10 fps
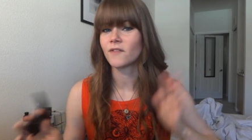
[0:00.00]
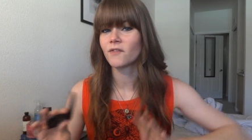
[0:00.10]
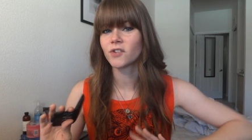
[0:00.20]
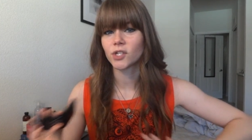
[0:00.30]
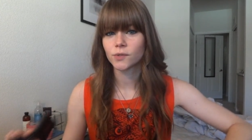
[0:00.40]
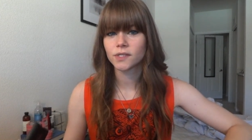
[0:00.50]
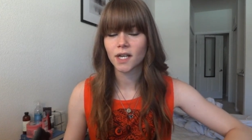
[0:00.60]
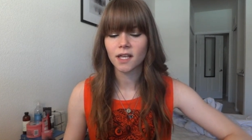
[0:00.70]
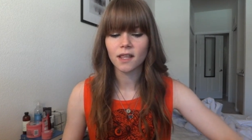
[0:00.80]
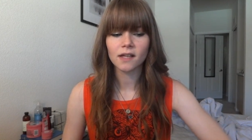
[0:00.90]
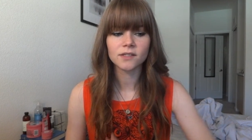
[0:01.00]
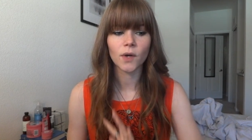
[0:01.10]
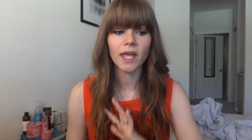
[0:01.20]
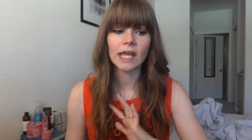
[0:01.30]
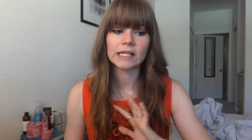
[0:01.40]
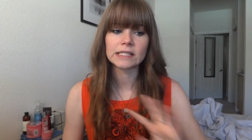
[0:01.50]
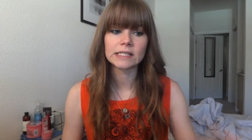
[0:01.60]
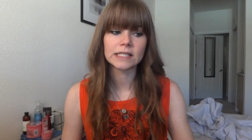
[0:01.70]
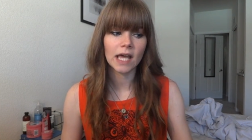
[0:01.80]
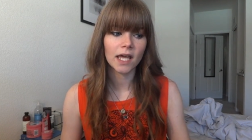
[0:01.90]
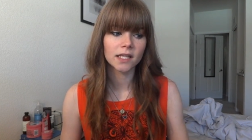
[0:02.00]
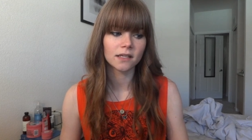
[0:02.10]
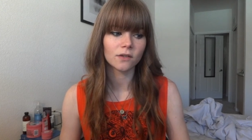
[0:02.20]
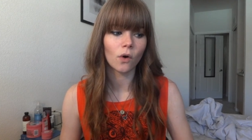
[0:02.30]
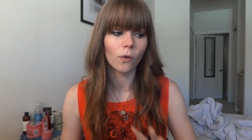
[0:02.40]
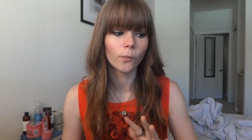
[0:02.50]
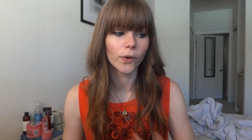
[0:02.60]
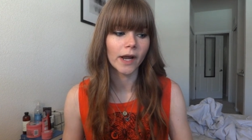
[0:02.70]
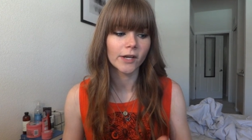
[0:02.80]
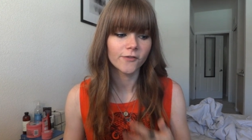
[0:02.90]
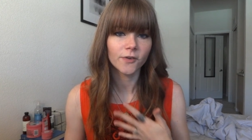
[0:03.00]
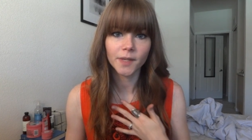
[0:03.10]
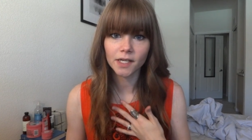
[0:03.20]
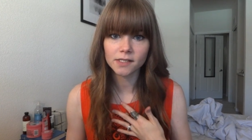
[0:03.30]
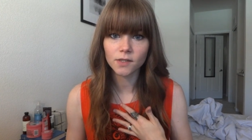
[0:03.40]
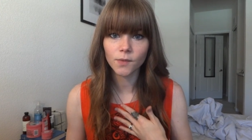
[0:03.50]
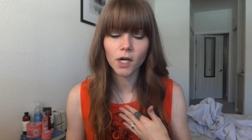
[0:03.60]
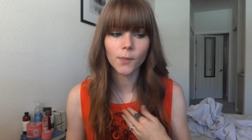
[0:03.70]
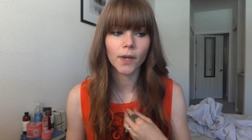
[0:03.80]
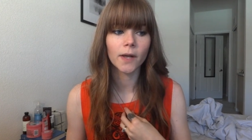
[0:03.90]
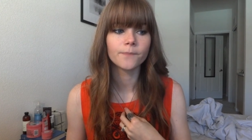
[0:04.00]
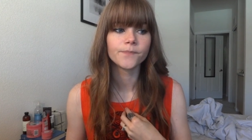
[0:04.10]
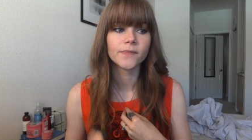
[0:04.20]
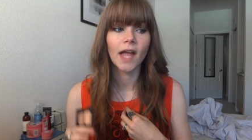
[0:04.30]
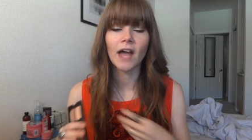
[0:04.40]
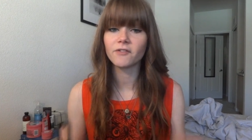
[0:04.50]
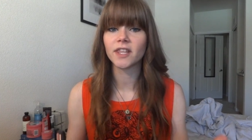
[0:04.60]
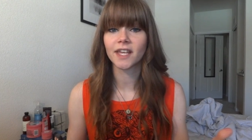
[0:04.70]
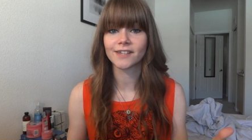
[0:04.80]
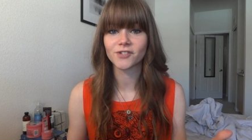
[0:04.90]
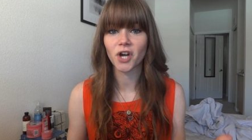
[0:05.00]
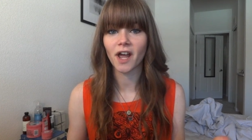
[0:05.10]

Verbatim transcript: I've never used any of that, so I can't say that the whole brand for me doesn't work, but everything I've